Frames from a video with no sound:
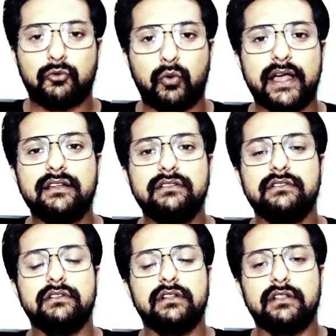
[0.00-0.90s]
One,
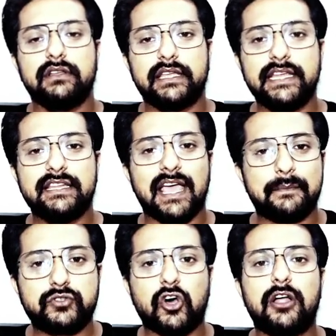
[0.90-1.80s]
it
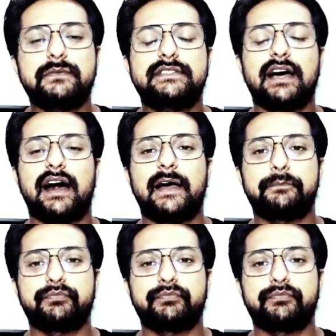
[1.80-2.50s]
absorbs the